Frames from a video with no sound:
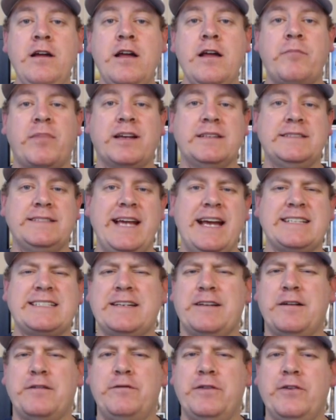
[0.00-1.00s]
because they actually
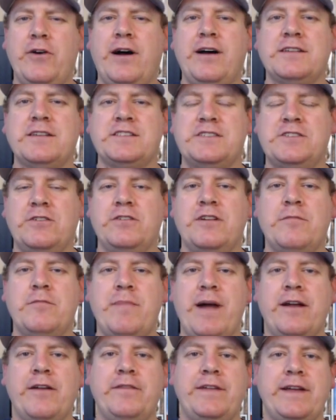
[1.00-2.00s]
have to fill out a certain
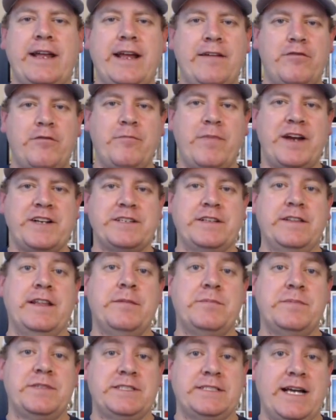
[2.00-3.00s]
amount of the information
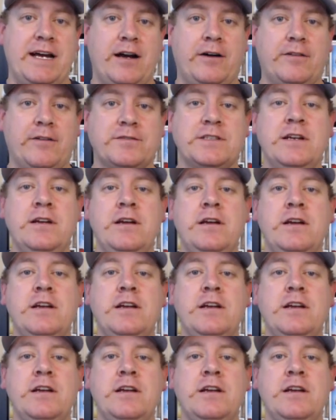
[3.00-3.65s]
themselves.